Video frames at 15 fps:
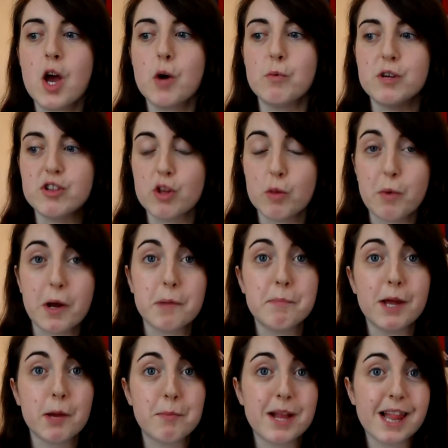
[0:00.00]
which is where a
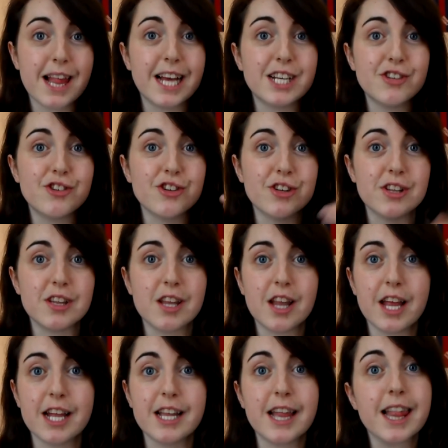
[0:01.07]
pigmentation
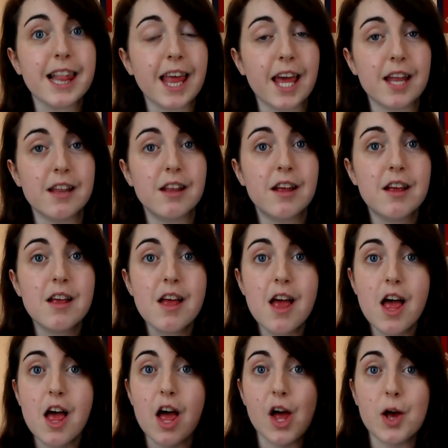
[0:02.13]
in the skin
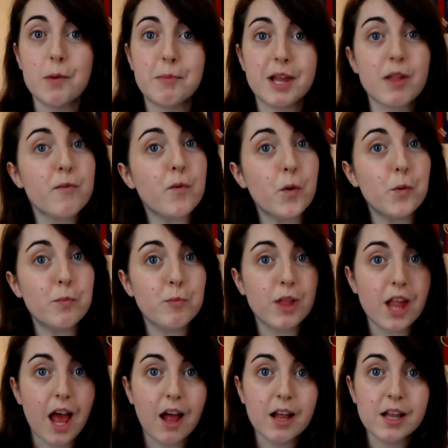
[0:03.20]
is formed,
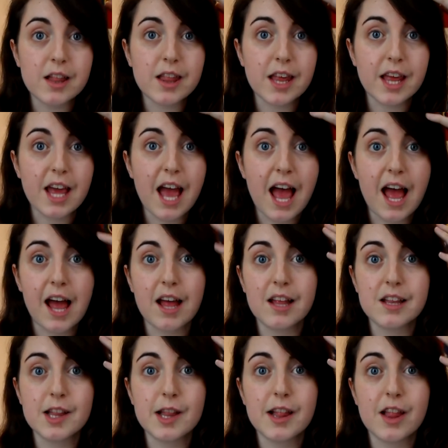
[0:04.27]
and it
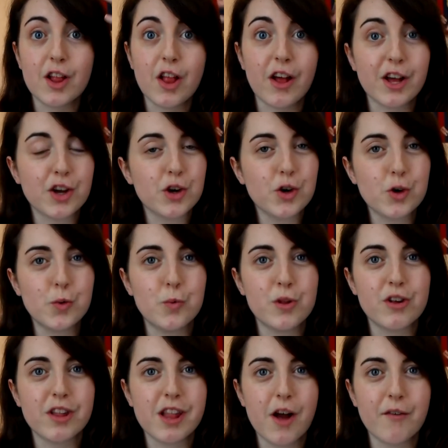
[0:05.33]
can like cause
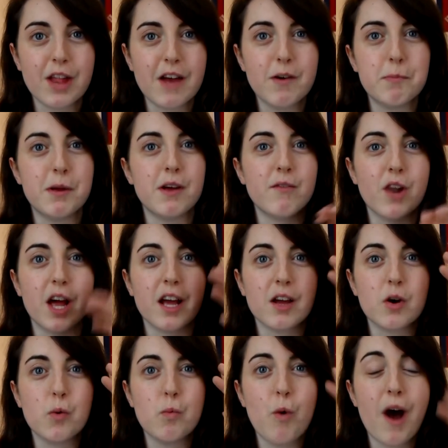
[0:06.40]
yourself to have a bit of like
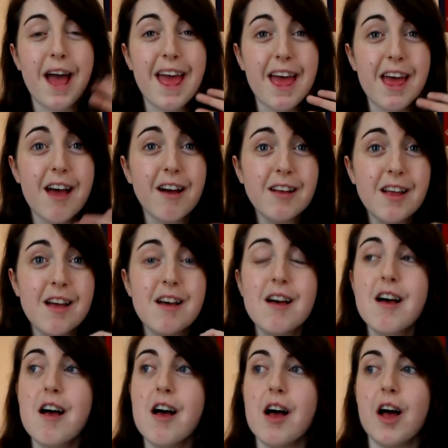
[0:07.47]
white hair.
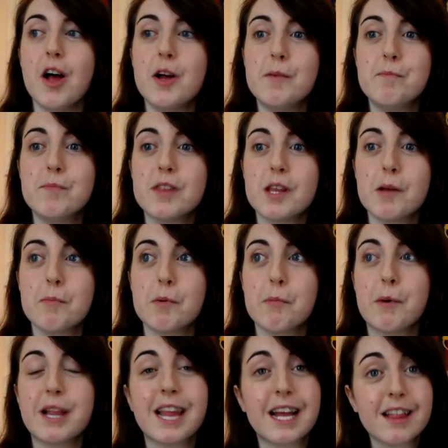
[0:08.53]

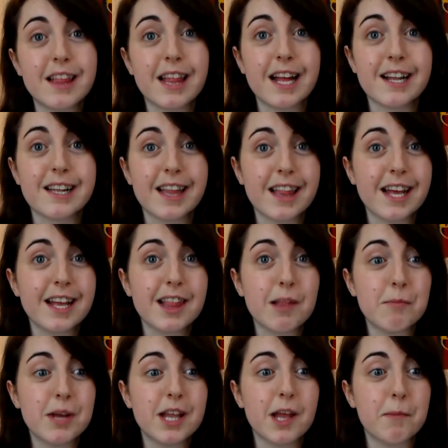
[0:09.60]
My dad did actually say to
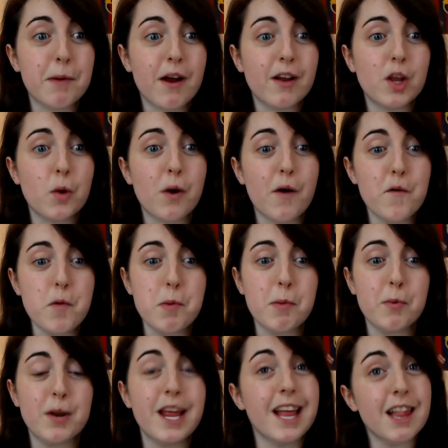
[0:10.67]
me that apparently quite a few
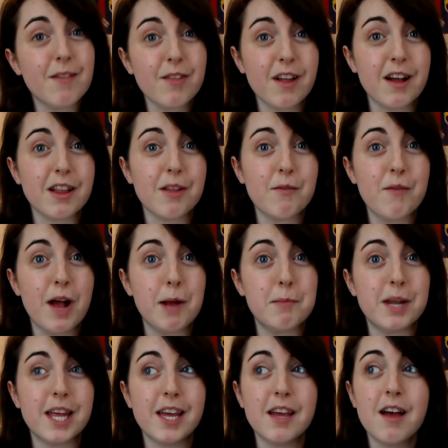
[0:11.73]
people on his side of the
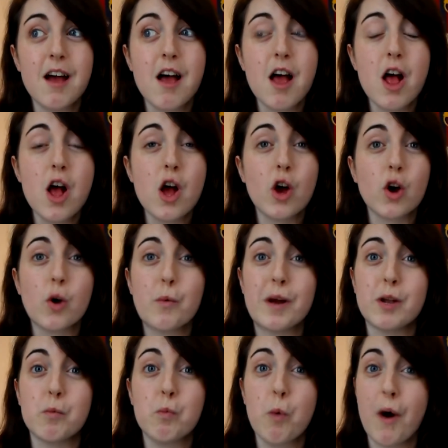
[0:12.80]
family
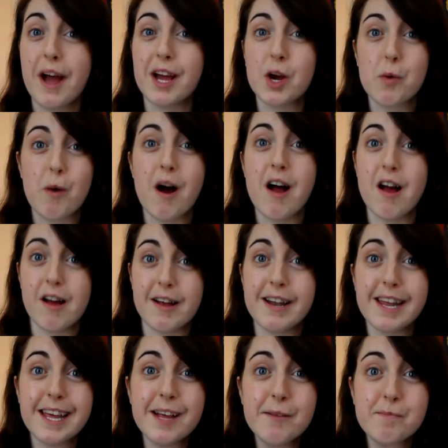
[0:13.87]
went white quite
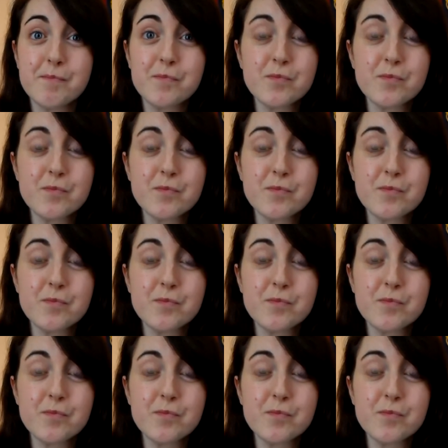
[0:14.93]
early,